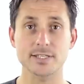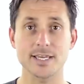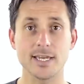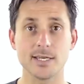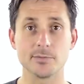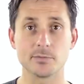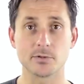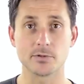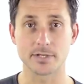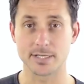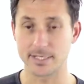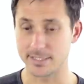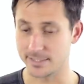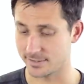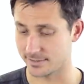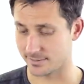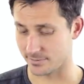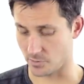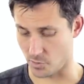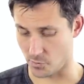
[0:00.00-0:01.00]
cable
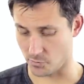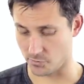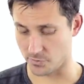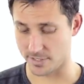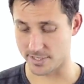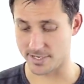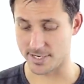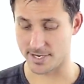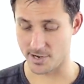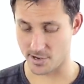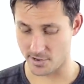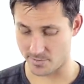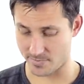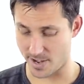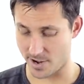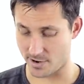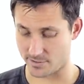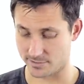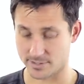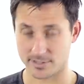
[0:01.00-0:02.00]
is only
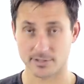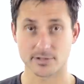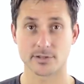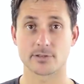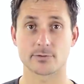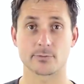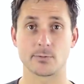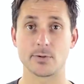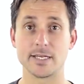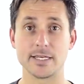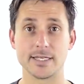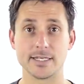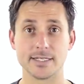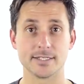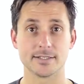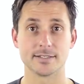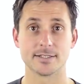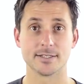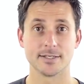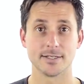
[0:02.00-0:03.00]
about three
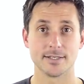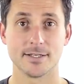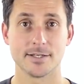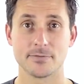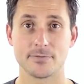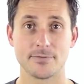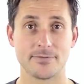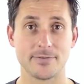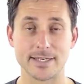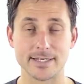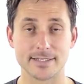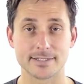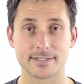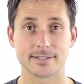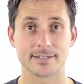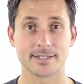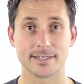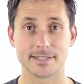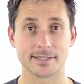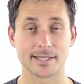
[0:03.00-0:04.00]
feet
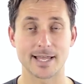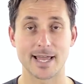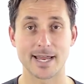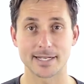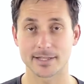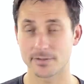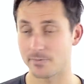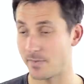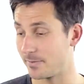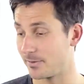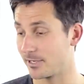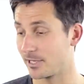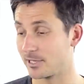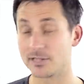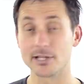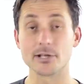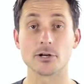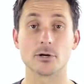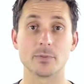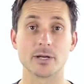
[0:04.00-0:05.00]
in length, maybe a
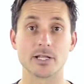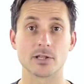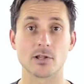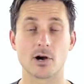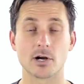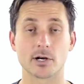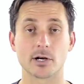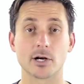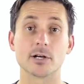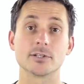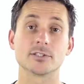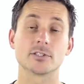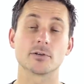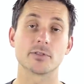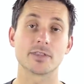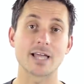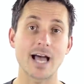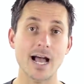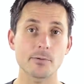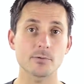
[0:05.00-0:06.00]
little bit longer. So
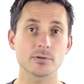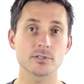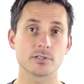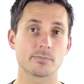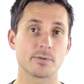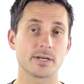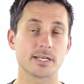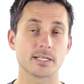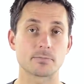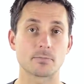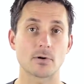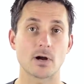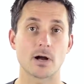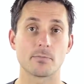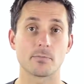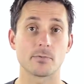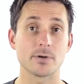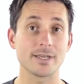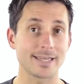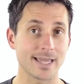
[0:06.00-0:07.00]
that was the biggest
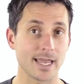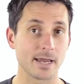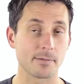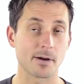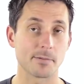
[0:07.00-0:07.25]
problem we came